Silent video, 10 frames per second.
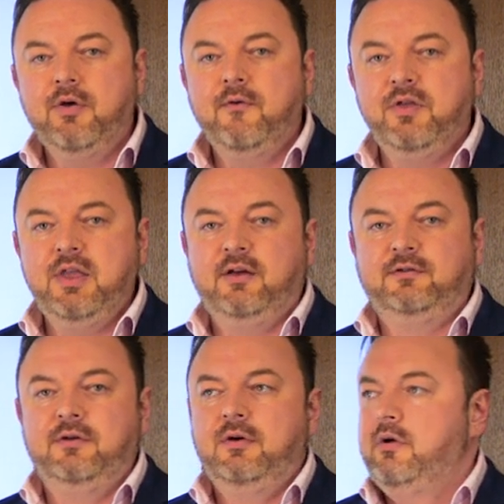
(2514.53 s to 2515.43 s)
you know, for the
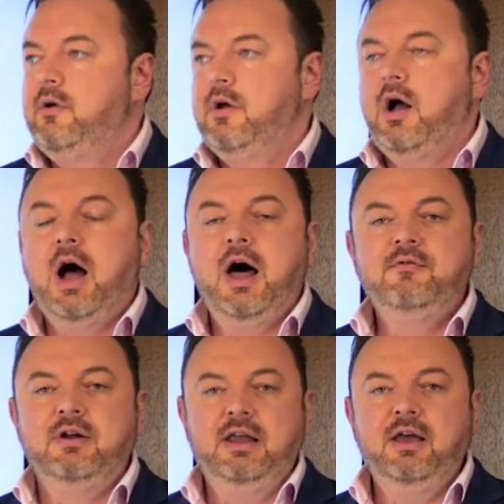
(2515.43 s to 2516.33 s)
next
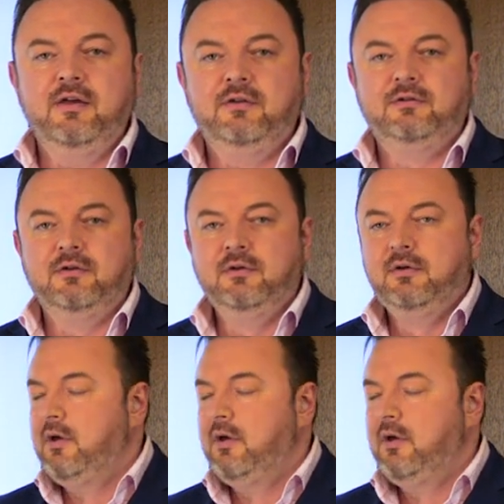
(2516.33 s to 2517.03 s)
100 years.